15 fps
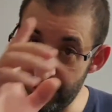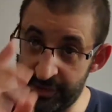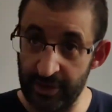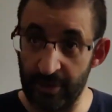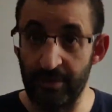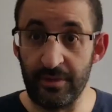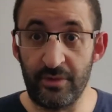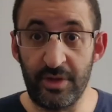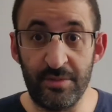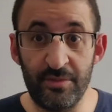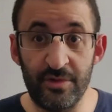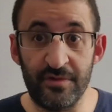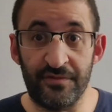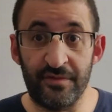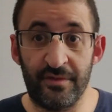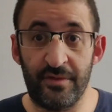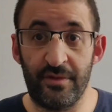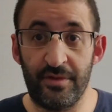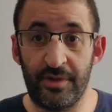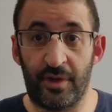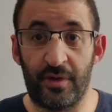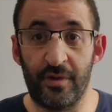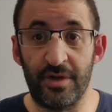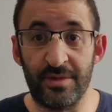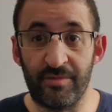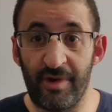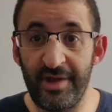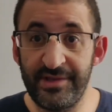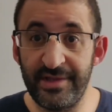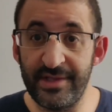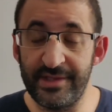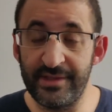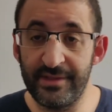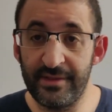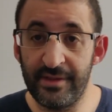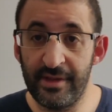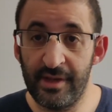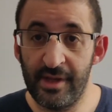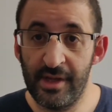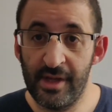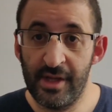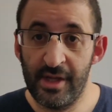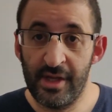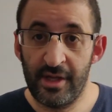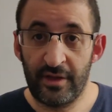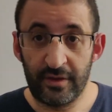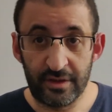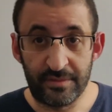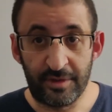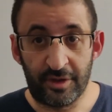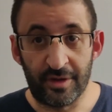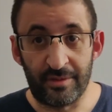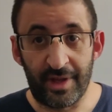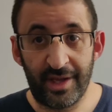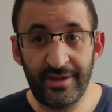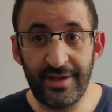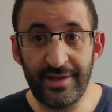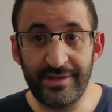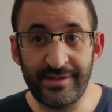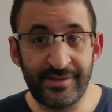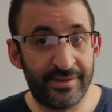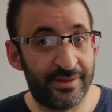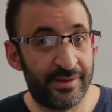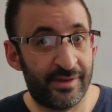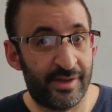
So, we remove the curly braces. It becomes like this.